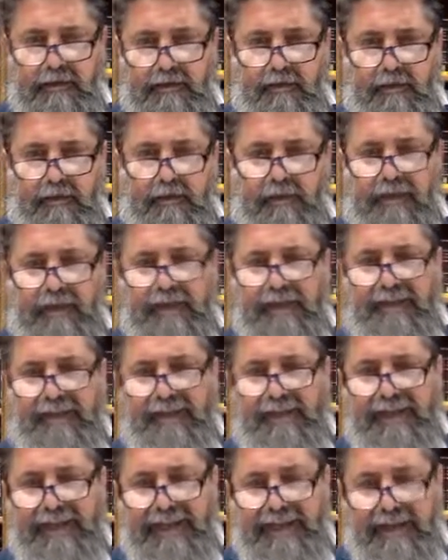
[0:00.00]
When we give a
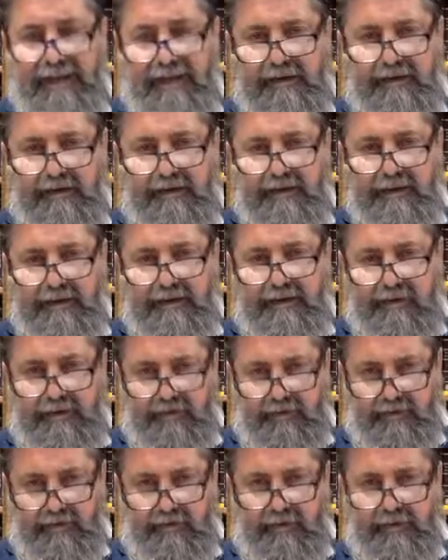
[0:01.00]
name, a
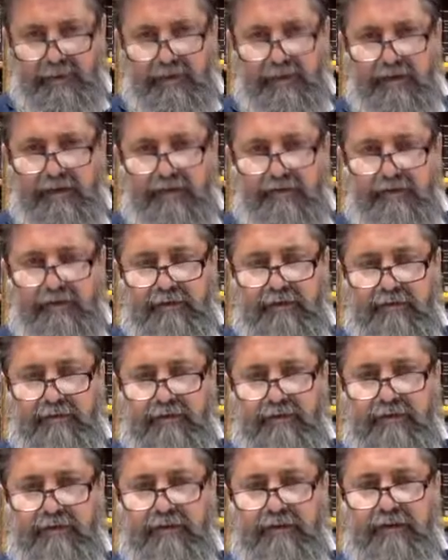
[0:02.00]
true name through
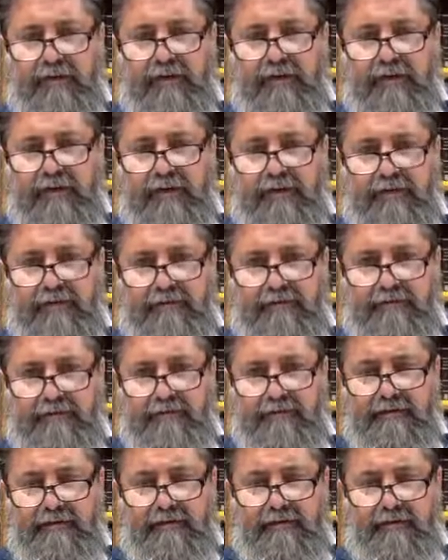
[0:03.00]
the Torah,
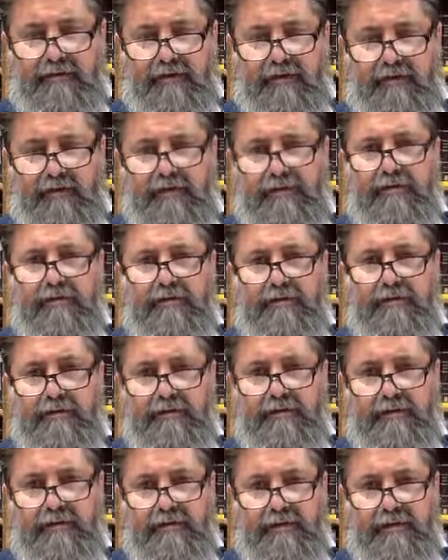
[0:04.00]
because we always look
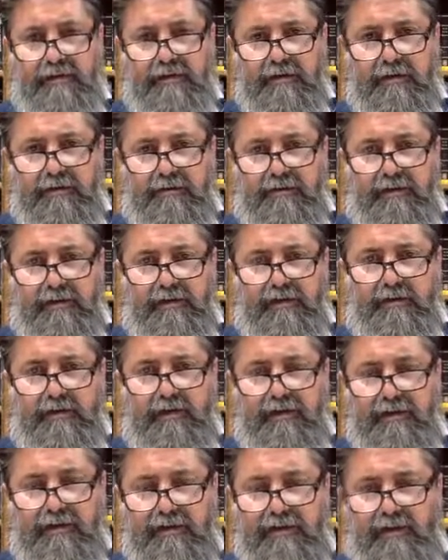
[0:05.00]
for the
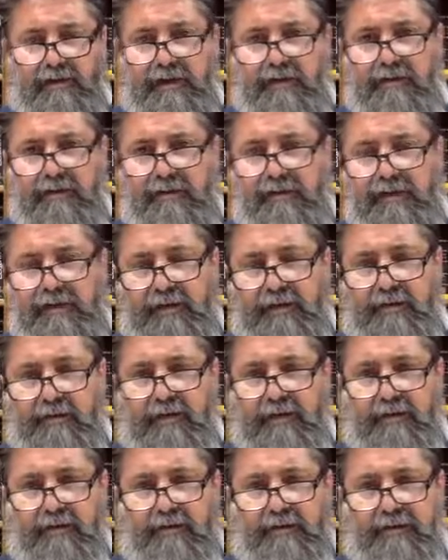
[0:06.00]
parasha when the
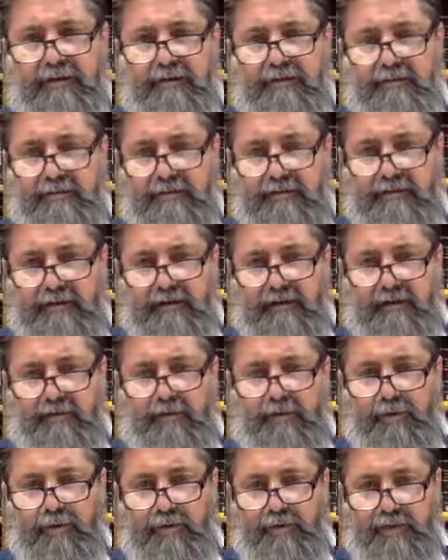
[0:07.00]
baby is are
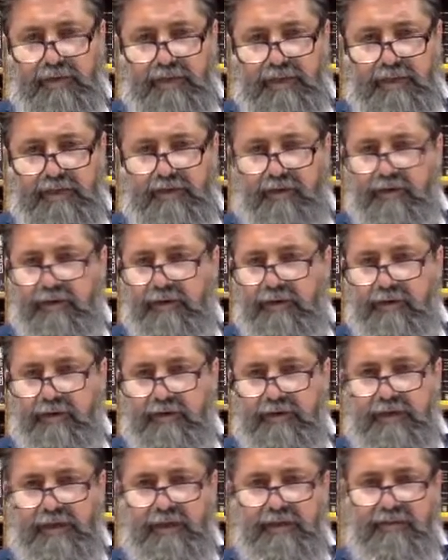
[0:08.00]
born. That's why we
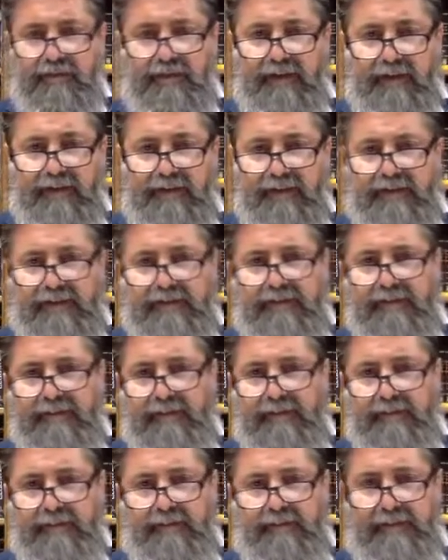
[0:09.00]
don't give name until
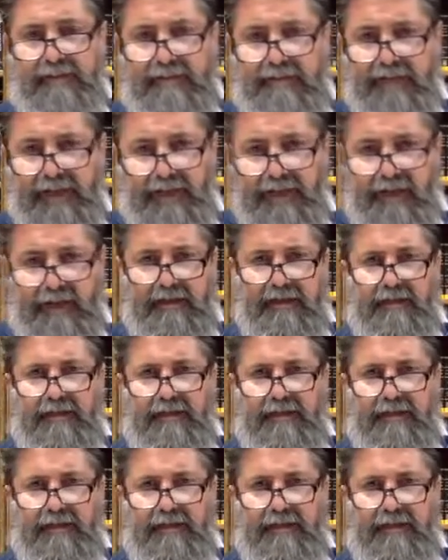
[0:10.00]
the Brit Milah.